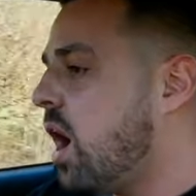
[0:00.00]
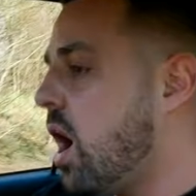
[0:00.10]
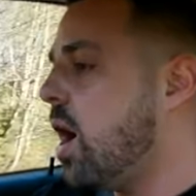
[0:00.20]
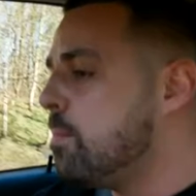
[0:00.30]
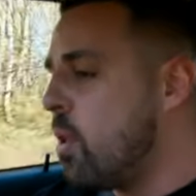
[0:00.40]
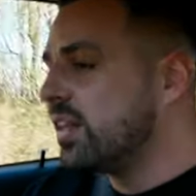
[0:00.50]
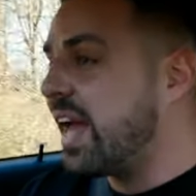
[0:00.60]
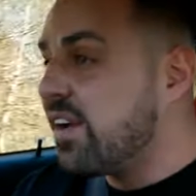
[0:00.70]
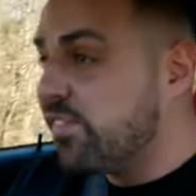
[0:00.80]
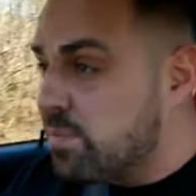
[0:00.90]
Uh, my
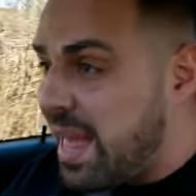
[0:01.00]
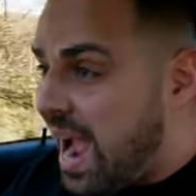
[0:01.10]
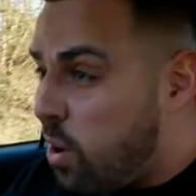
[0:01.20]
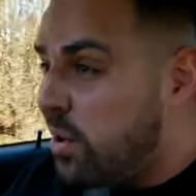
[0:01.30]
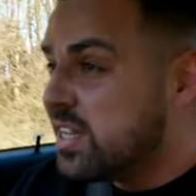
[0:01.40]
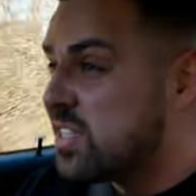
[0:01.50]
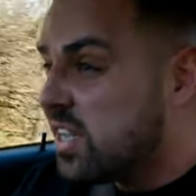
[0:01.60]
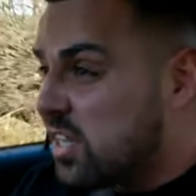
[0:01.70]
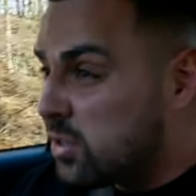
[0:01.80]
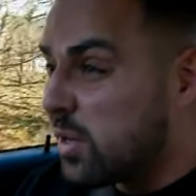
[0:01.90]
day from now is,
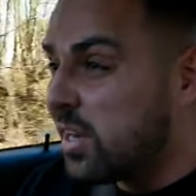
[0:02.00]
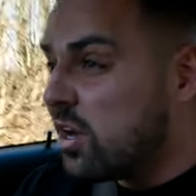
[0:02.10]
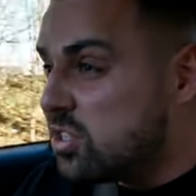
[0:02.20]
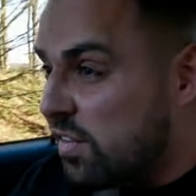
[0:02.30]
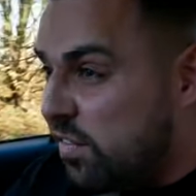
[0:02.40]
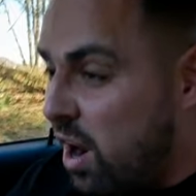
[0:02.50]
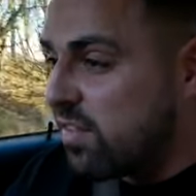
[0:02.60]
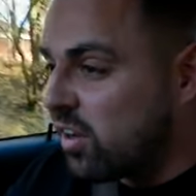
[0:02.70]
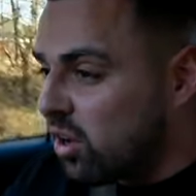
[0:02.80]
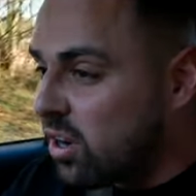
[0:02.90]
so we close at five
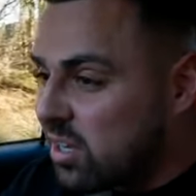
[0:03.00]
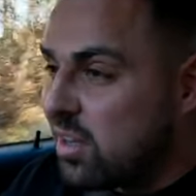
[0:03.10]
o'clock.